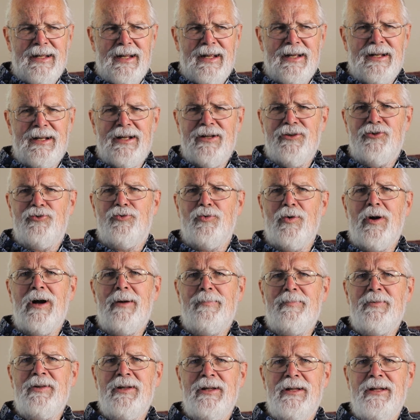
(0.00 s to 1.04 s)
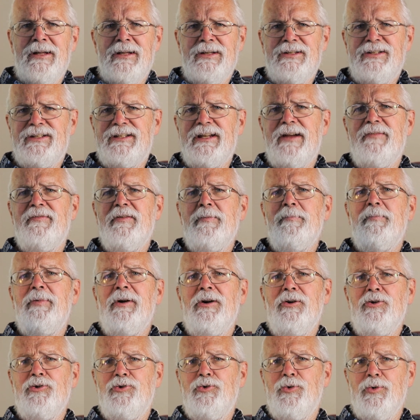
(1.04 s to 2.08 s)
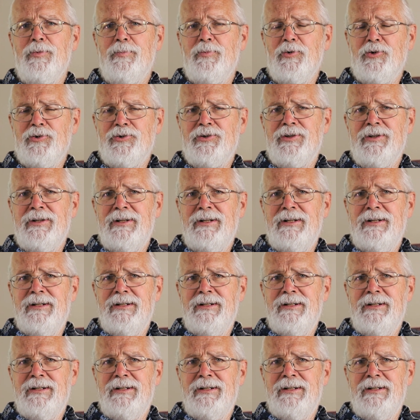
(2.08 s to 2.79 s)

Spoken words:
and it dropped 7 paratroopers